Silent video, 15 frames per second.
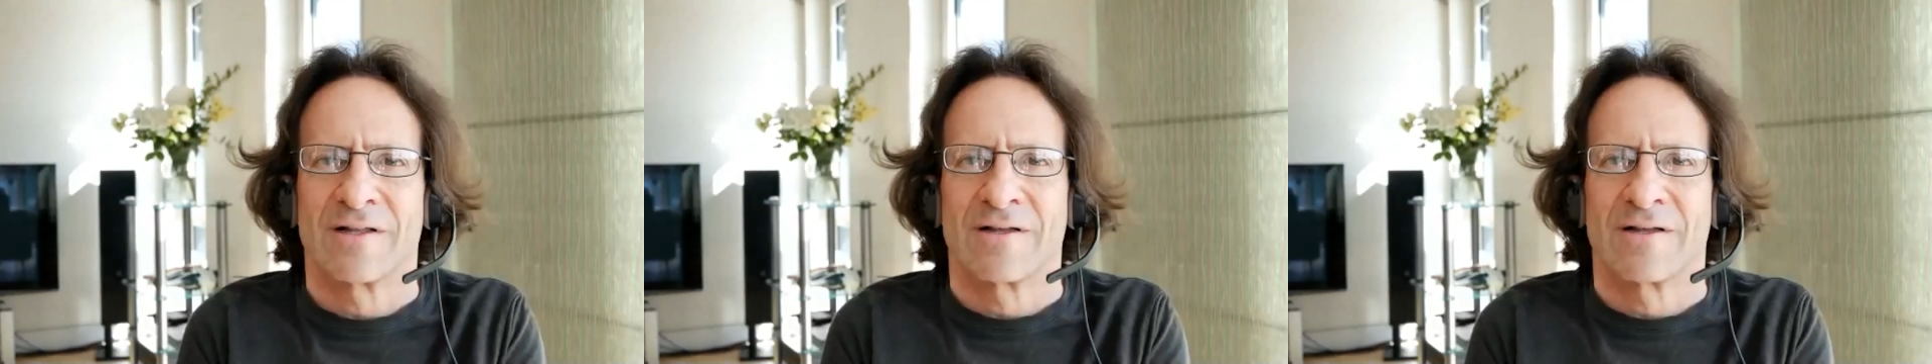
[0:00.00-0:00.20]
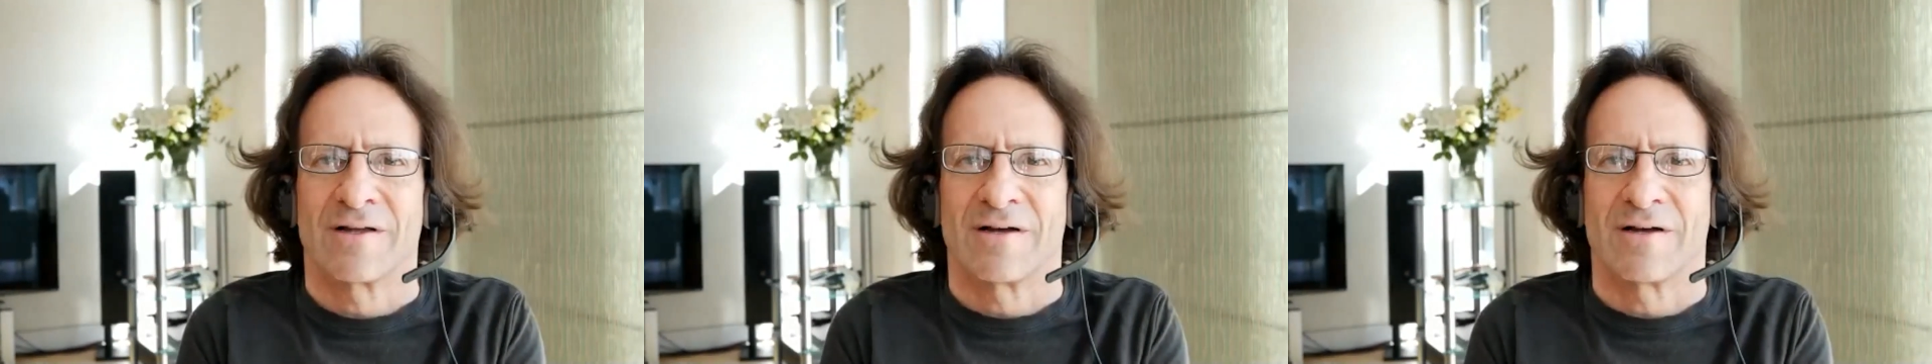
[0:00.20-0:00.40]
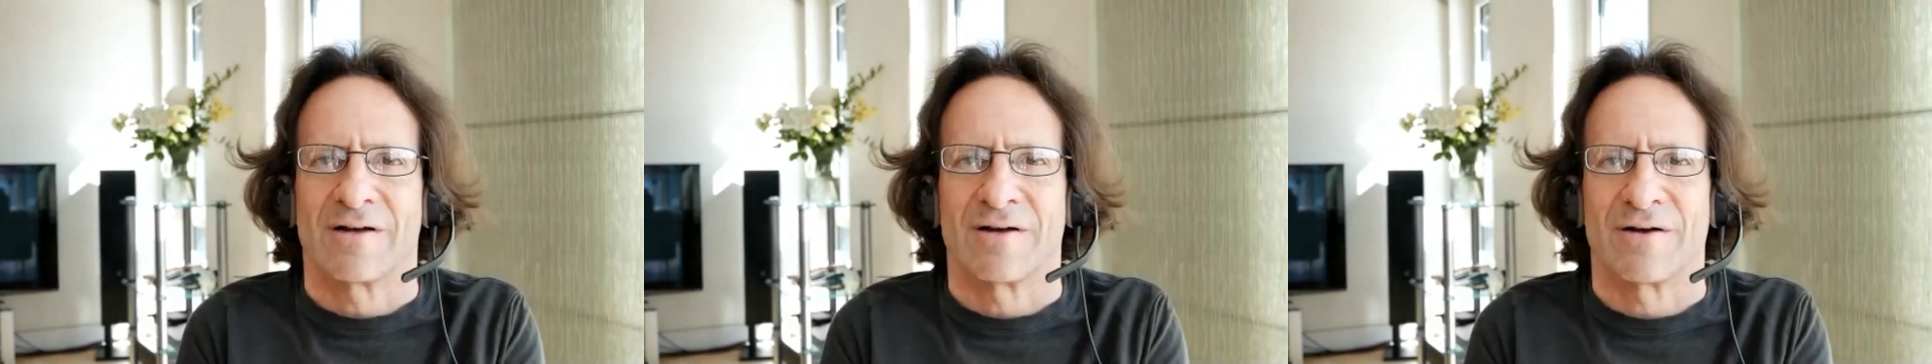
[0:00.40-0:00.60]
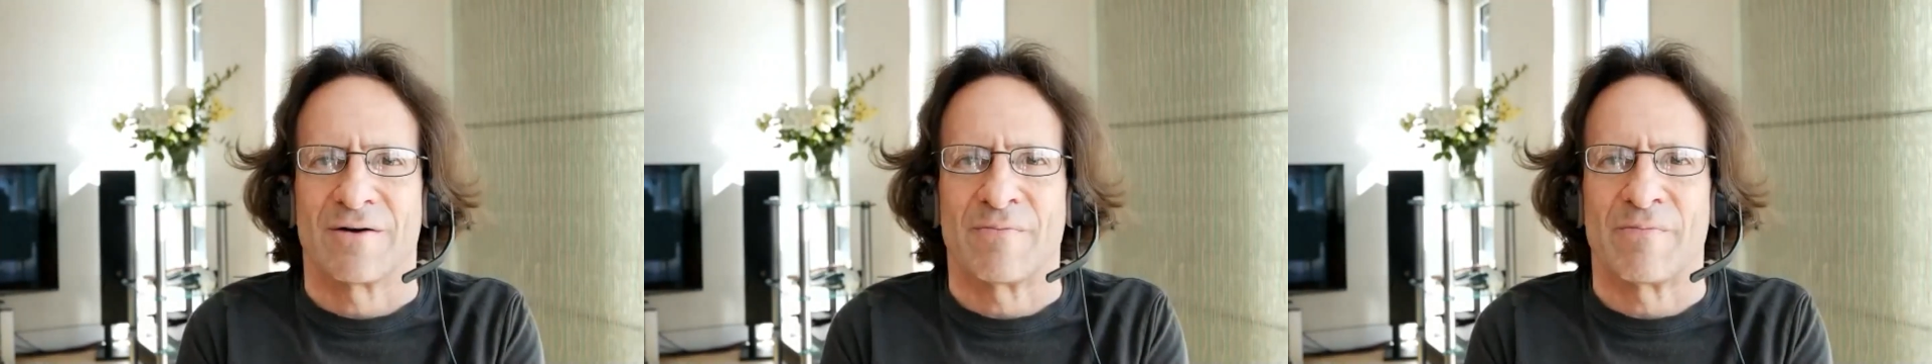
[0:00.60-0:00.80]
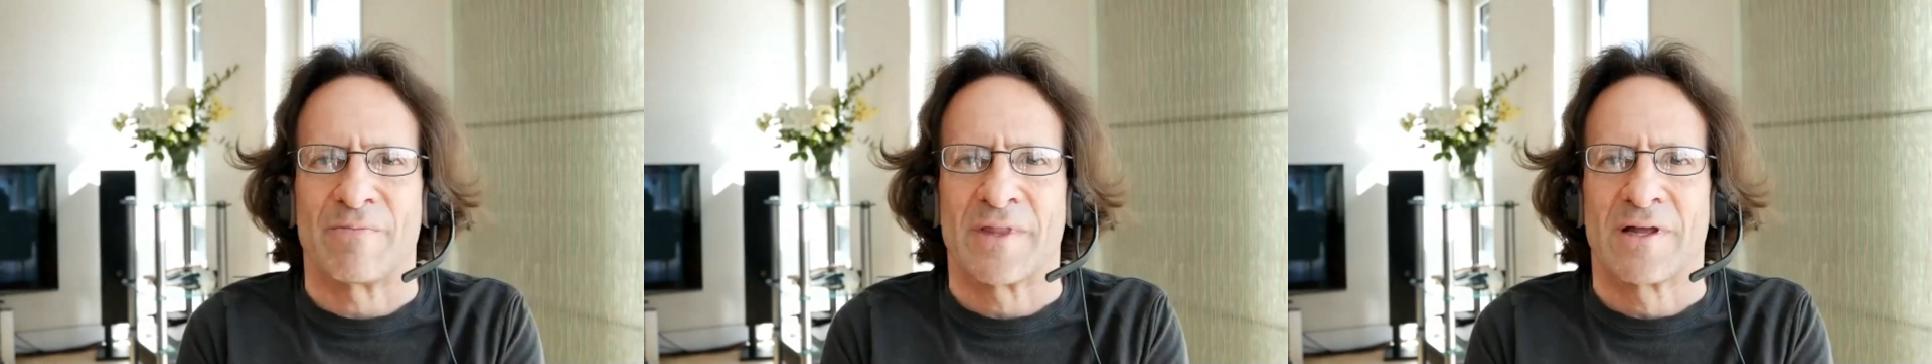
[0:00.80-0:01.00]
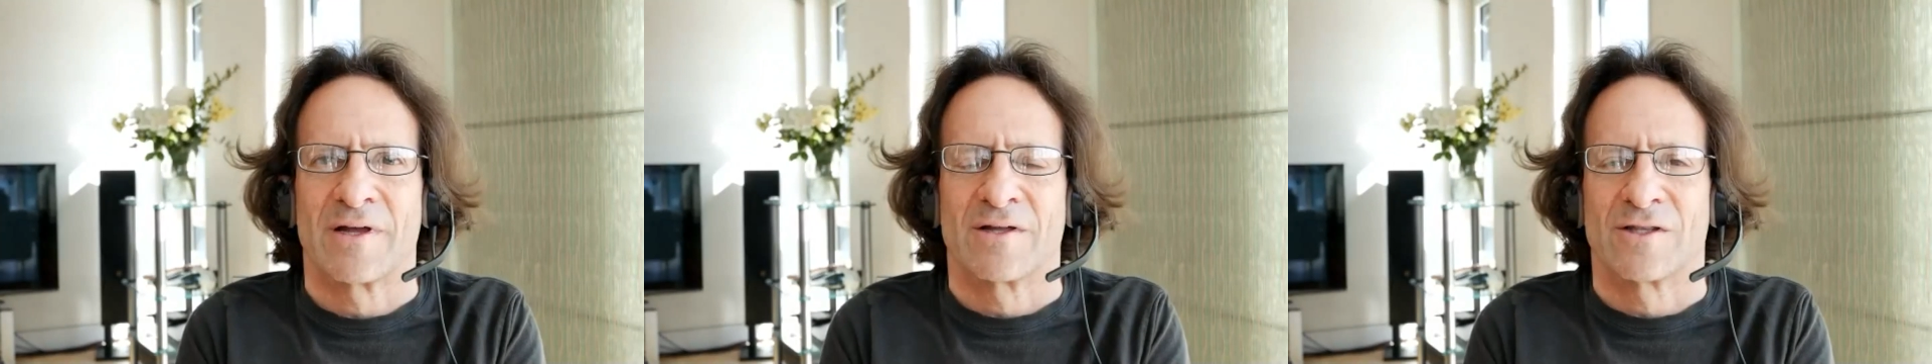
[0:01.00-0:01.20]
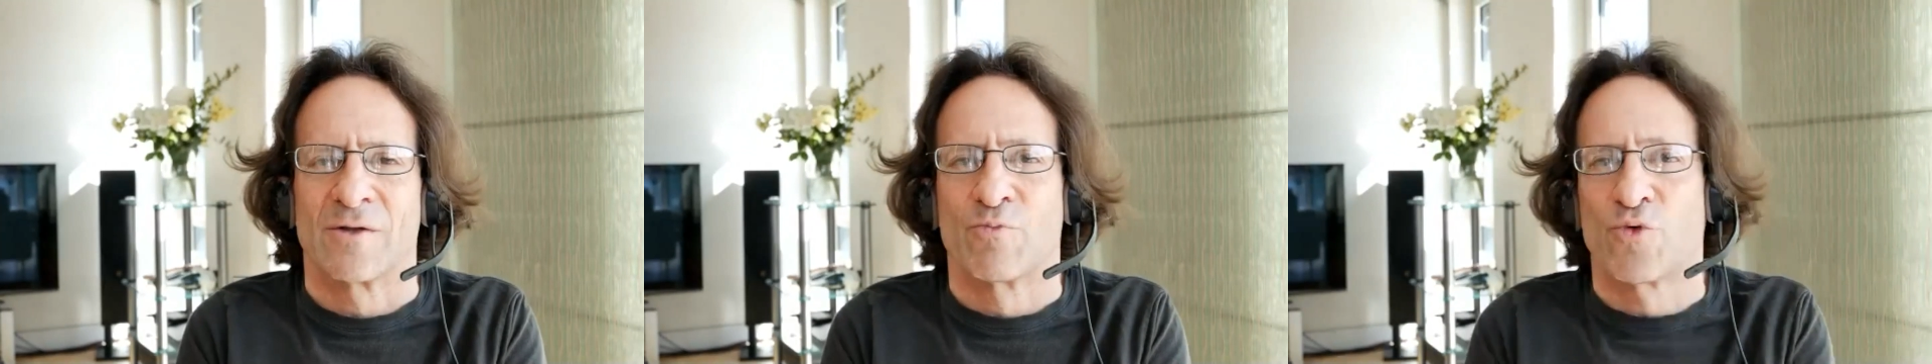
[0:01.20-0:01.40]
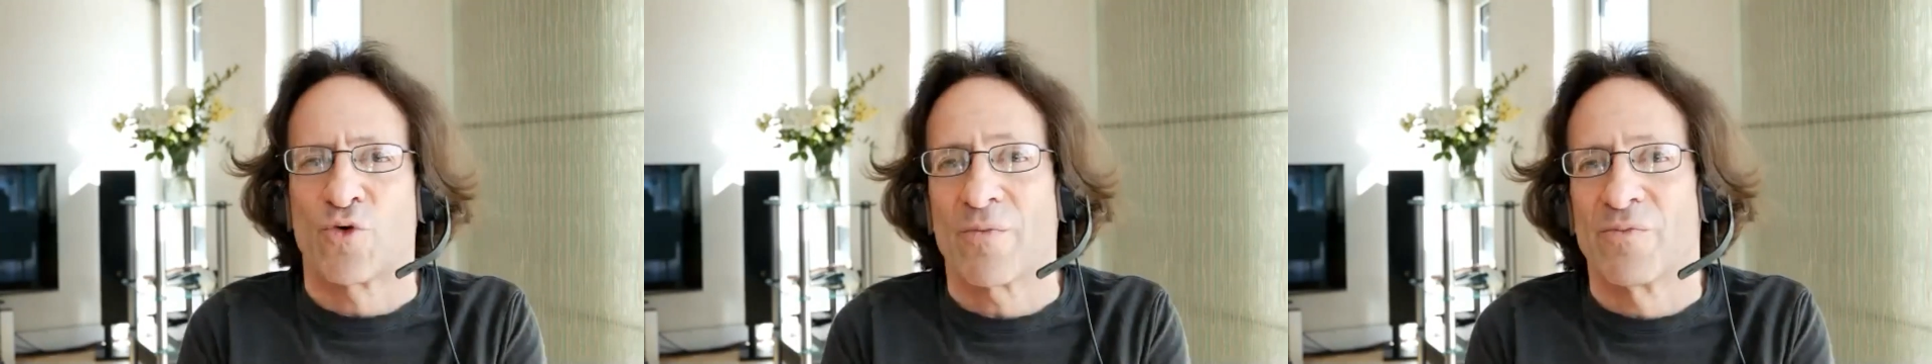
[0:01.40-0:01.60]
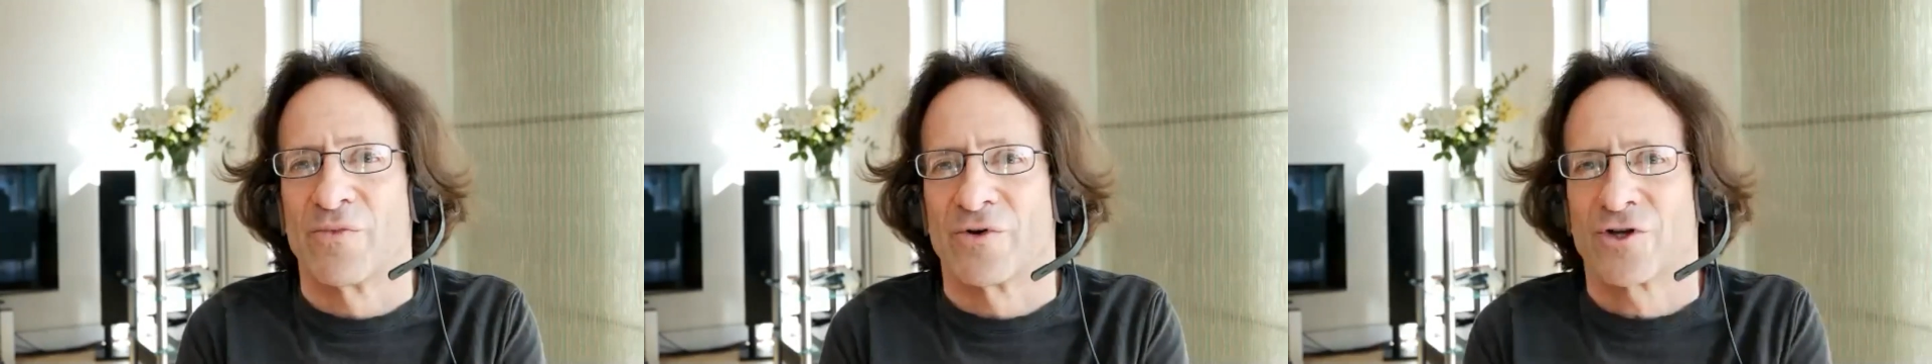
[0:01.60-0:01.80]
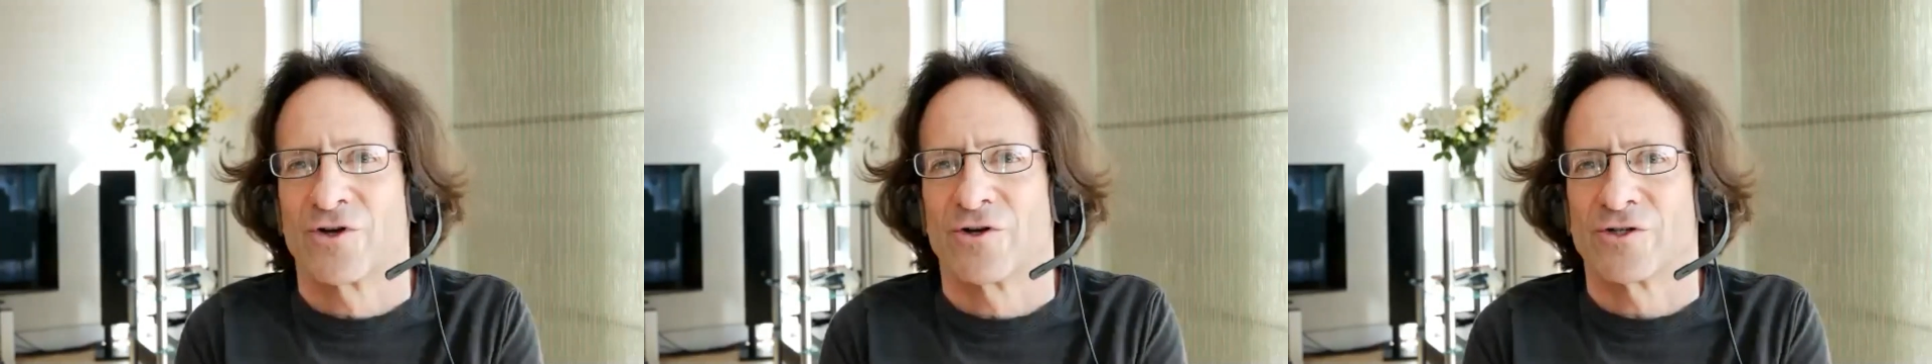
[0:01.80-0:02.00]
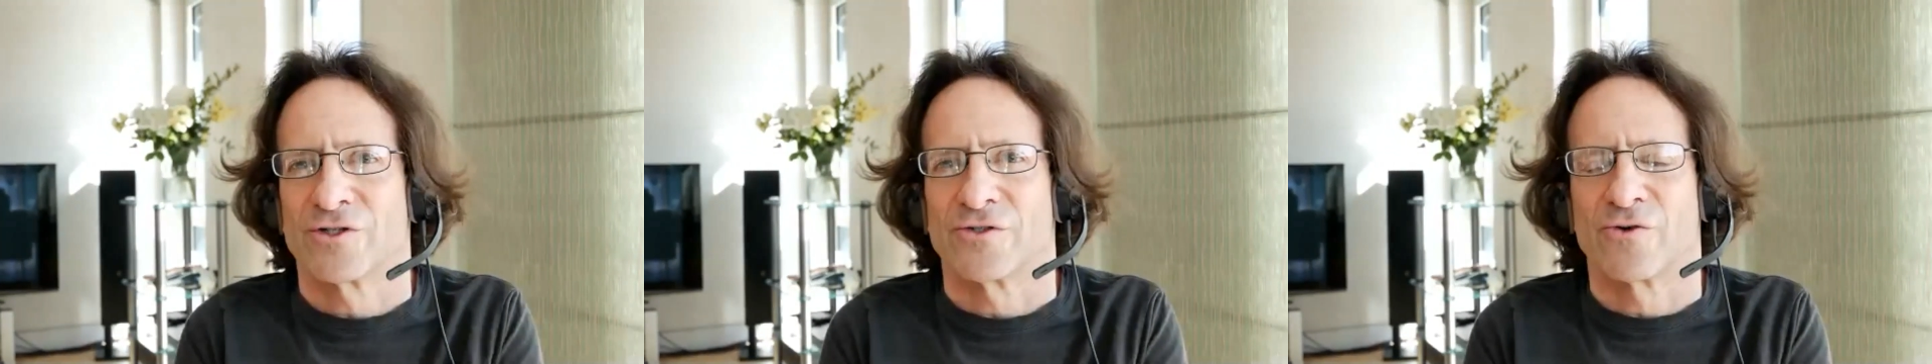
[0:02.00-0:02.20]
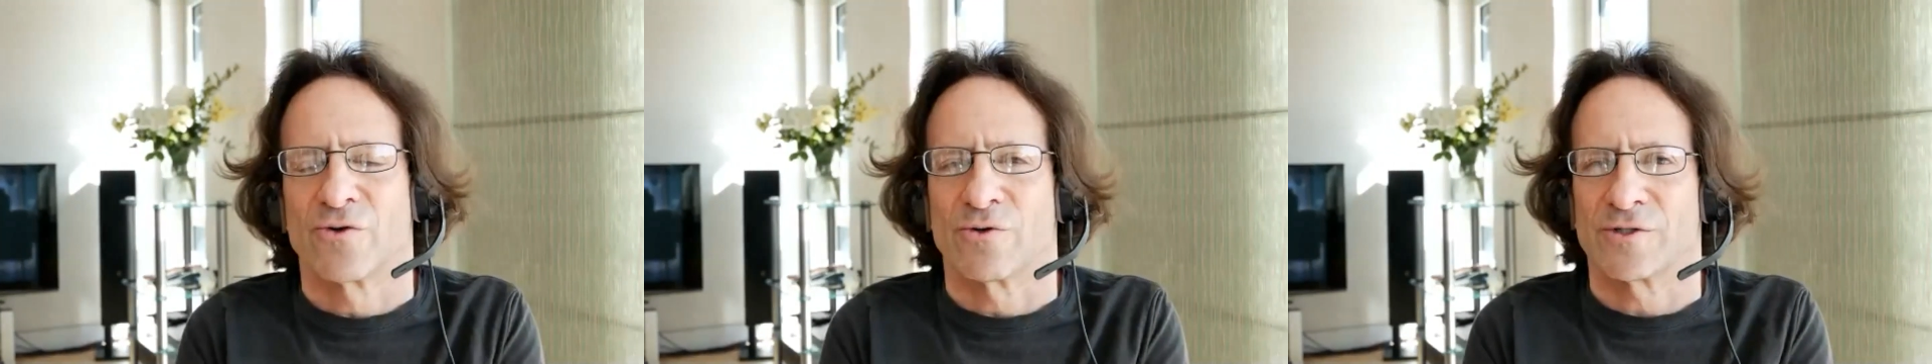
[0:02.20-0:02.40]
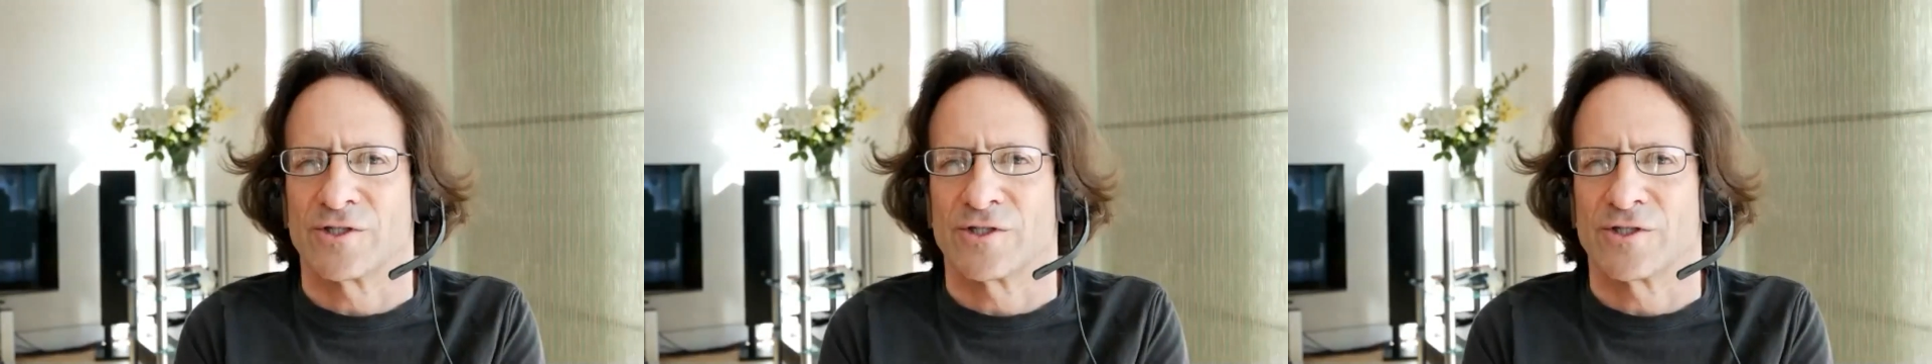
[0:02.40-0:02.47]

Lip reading: The problem occurs, of course,